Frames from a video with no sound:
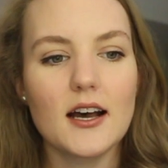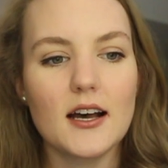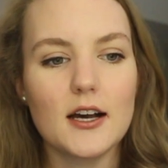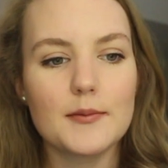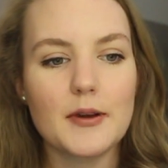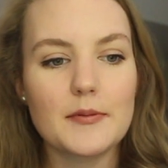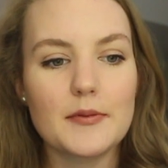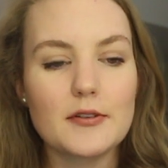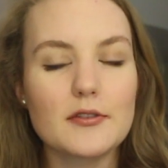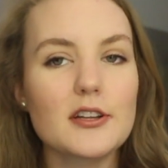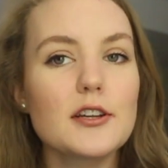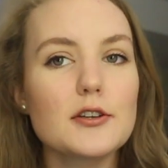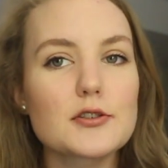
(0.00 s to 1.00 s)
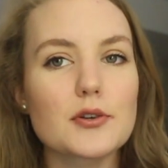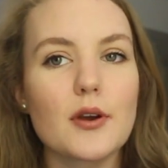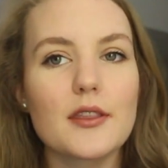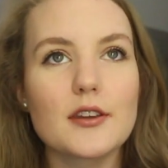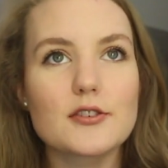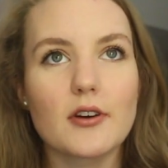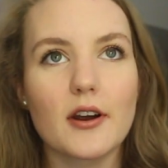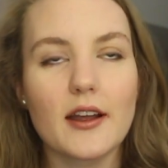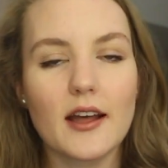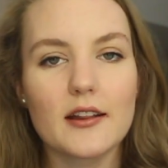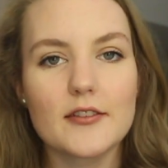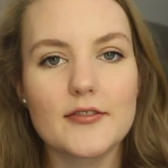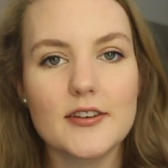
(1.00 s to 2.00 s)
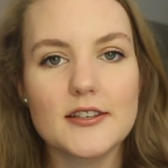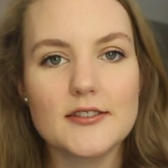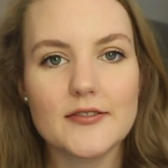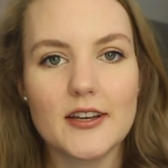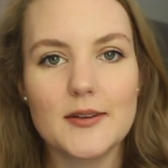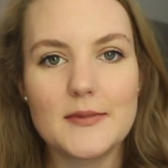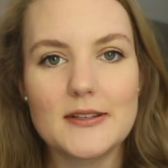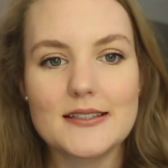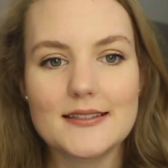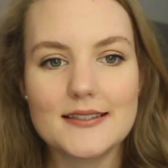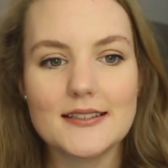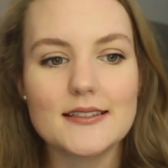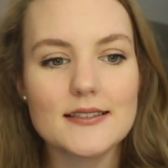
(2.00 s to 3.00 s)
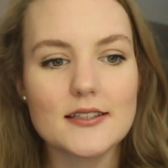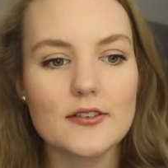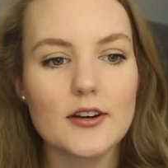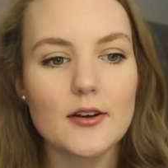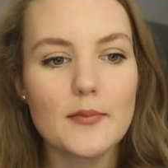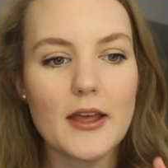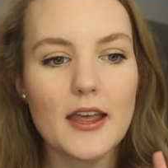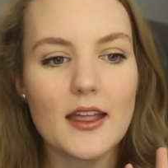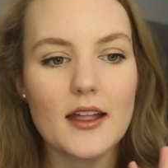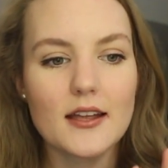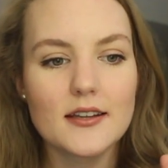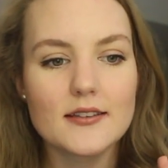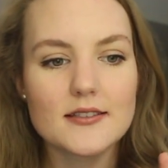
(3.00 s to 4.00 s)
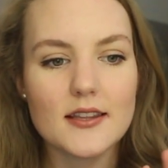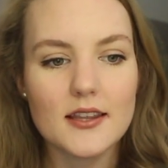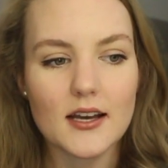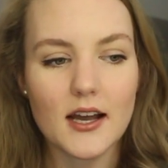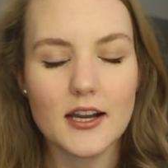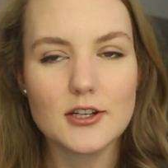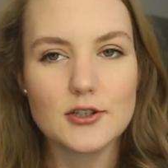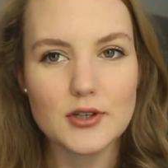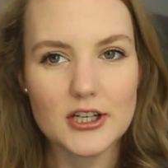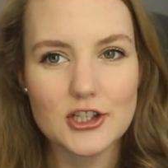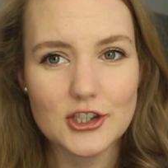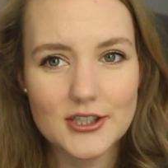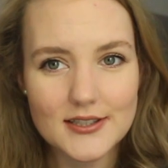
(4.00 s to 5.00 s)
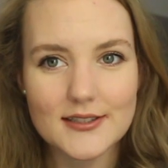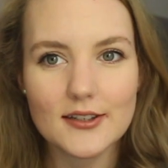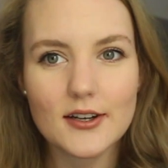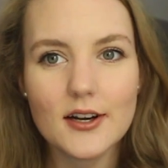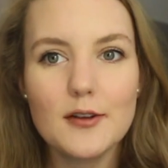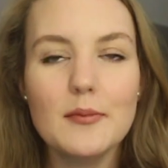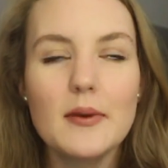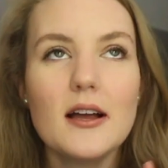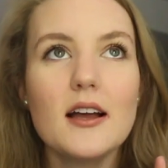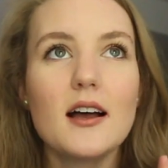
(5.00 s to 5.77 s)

I've been really enjoying the Drunk Elephant Vitamin C Serum and the Hydration Serum.